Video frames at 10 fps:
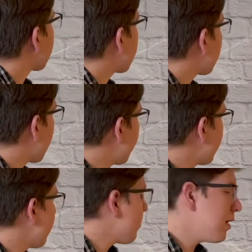the top,
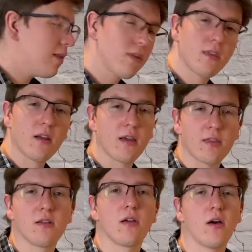and the reason they're at
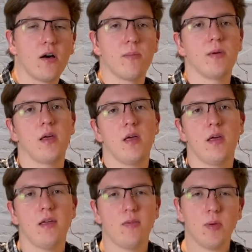the top
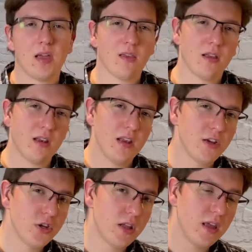is because
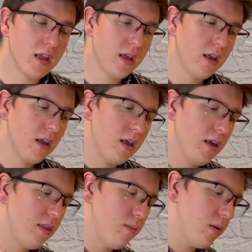initially
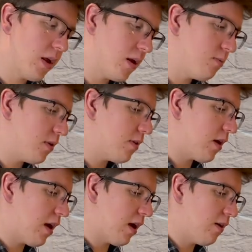the plan was
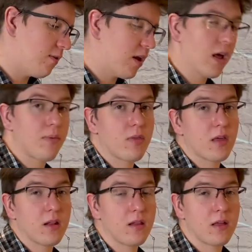to have
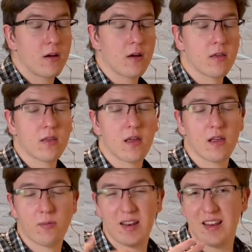time-synced lyrics,
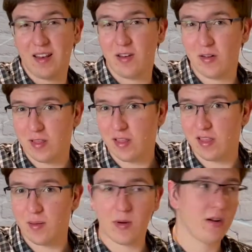as we did during the
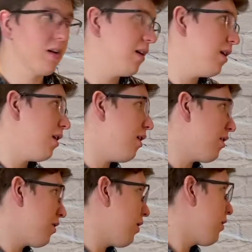summer,
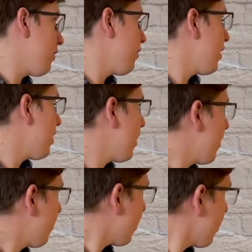on all of these
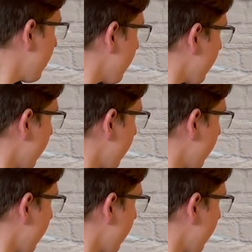hymns. This